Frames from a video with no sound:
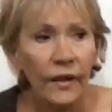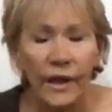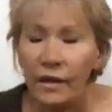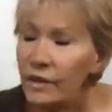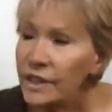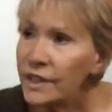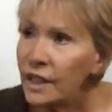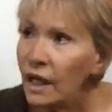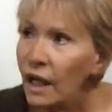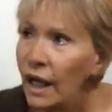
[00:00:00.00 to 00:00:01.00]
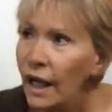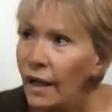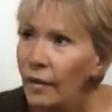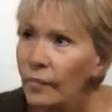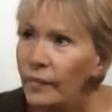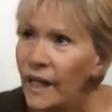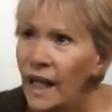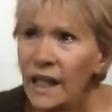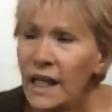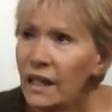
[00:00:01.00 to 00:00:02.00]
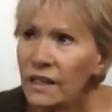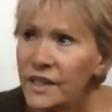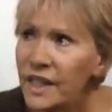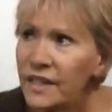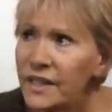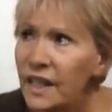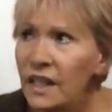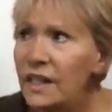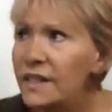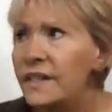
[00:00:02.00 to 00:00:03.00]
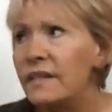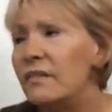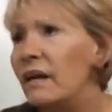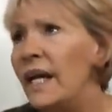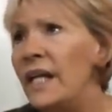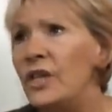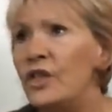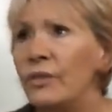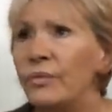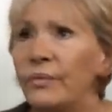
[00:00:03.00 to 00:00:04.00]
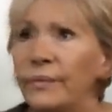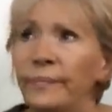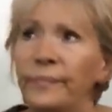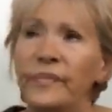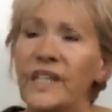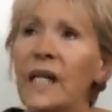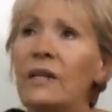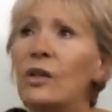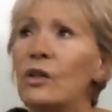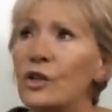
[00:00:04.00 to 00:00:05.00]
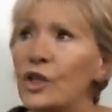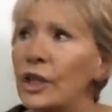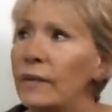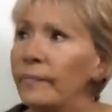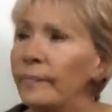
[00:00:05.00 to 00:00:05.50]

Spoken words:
There is any access in this age of technology.